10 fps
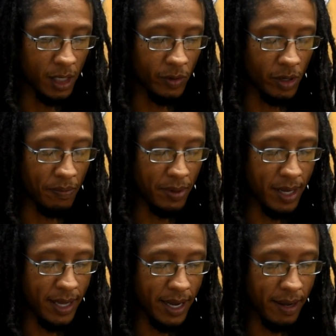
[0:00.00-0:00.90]
So we're going to put
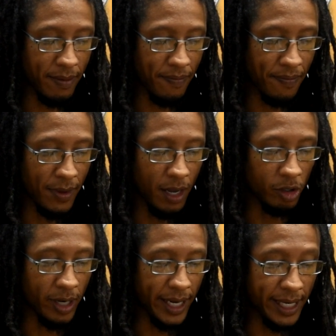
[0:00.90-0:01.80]
it there.
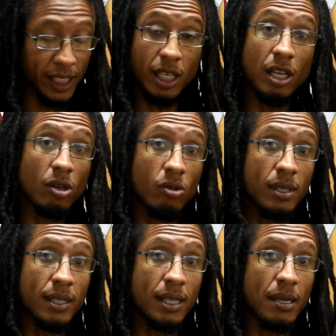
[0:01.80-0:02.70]
Try to get it
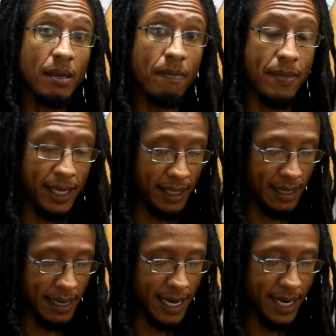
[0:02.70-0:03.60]
close to the
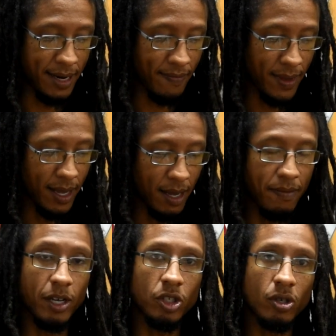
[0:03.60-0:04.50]
metal line.
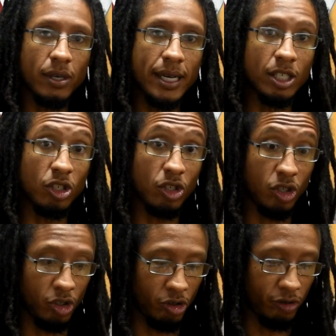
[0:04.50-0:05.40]
Make sure it's
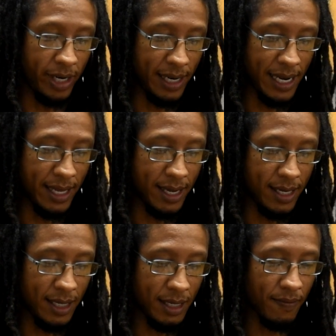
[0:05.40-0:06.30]
straight like
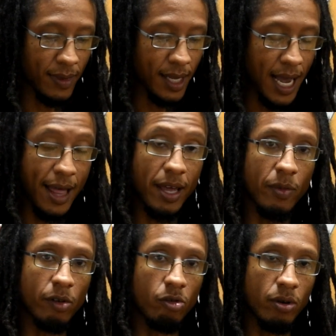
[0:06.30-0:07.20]
this. And
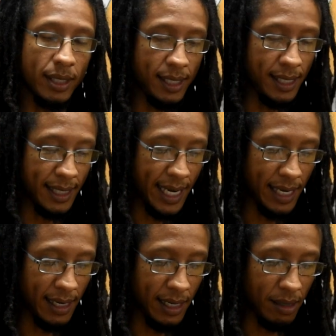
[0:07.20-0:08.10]
then we'll roll it to the
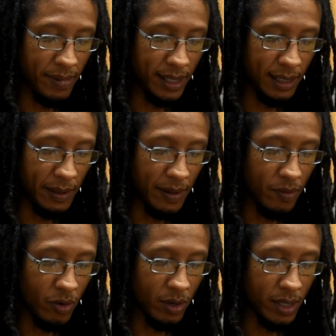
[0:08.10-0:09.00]
side a little
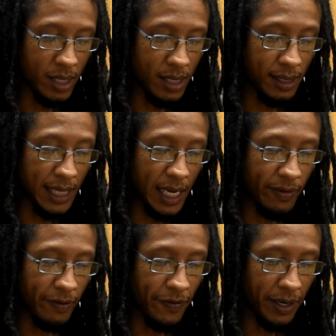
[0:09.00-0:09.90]
bit more on the side
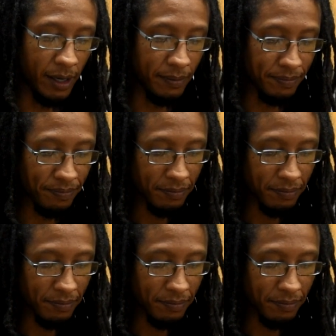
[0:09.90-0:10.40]
of the finger.